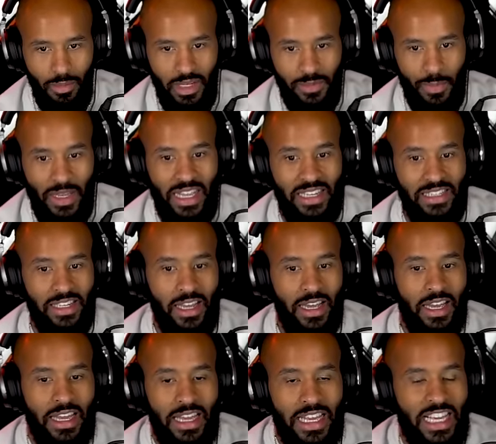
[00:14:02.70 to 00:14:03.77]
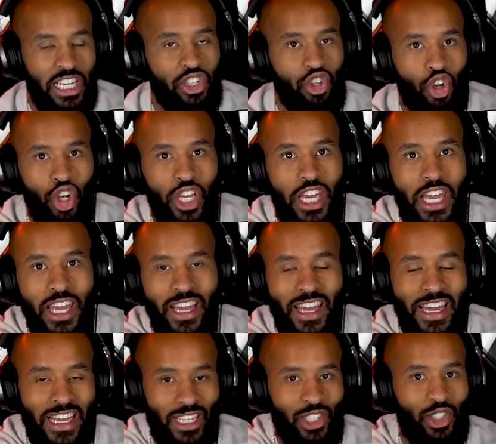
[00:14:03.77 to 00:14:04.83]
because he's
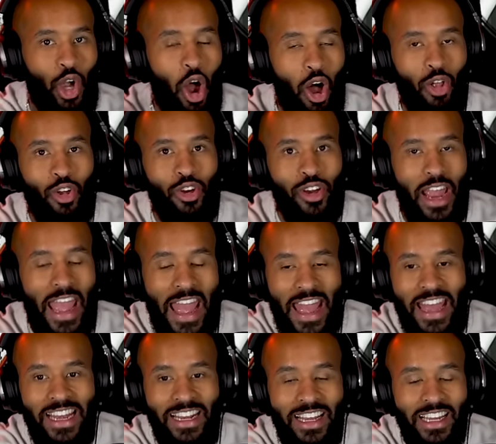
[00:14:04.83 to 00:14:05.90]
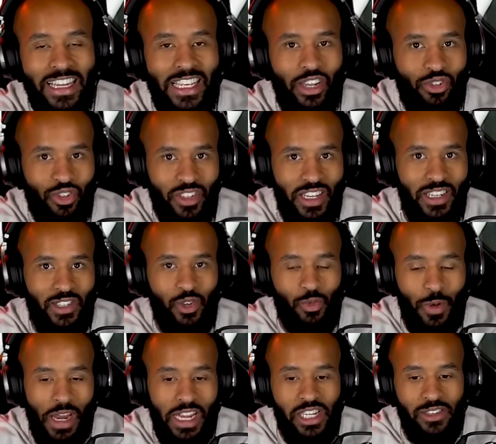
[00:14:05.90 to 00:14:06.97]
taller and he understands the
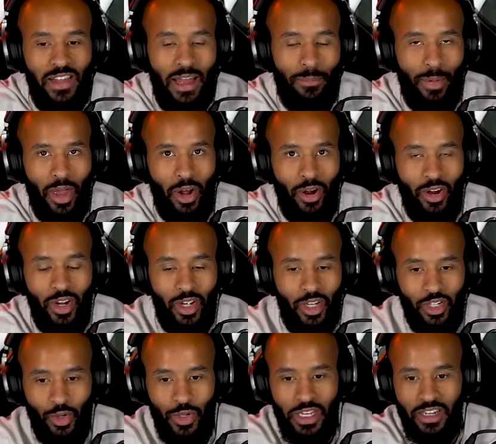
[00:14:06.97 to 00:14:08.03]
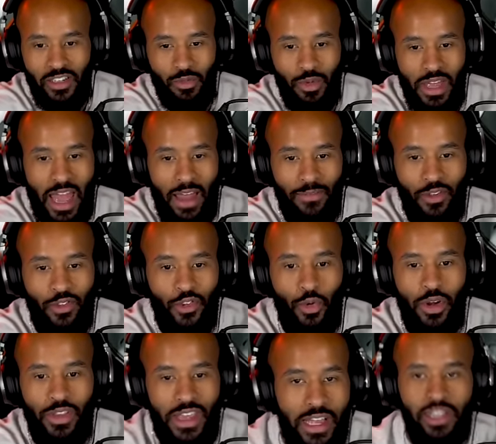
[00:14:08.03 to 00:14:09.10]
range a lot better. So he doesn't really have to do
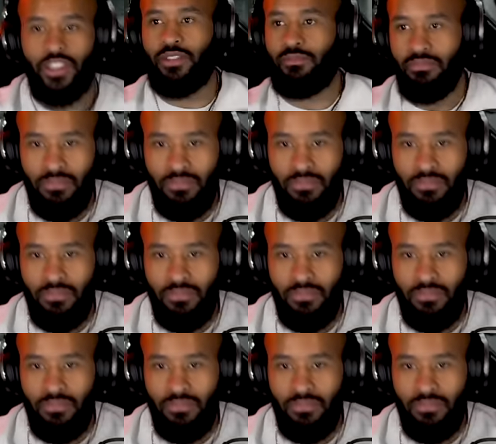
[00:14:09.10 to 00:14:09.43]
anything. He just